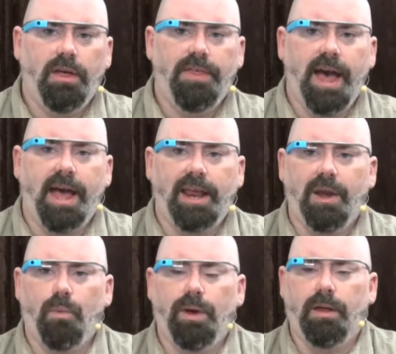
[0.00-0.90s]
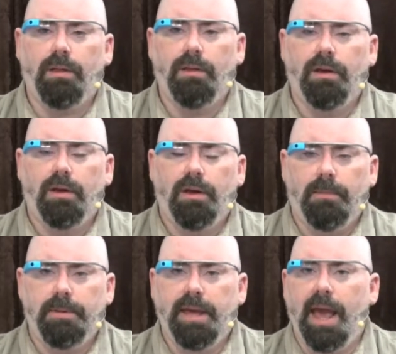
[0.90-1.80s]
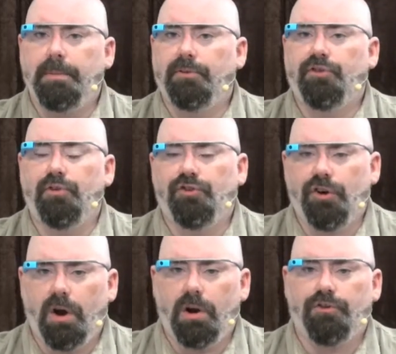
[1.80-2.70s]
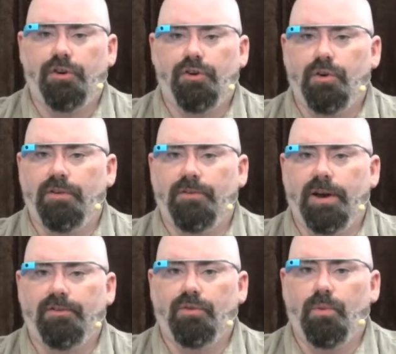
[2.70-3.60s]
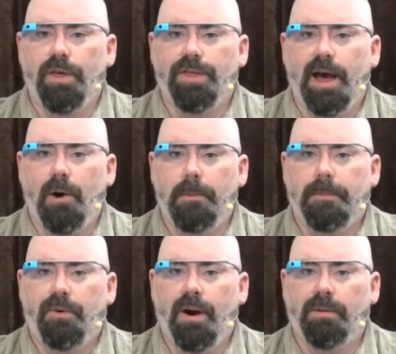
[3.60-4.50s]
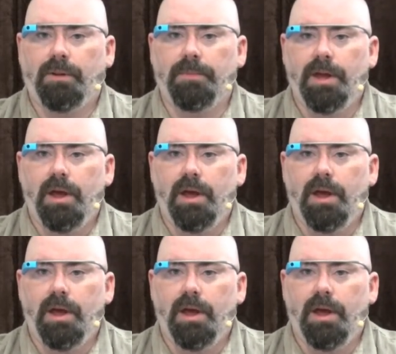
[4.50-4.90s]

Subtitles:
that it will be able to charge your device without problem.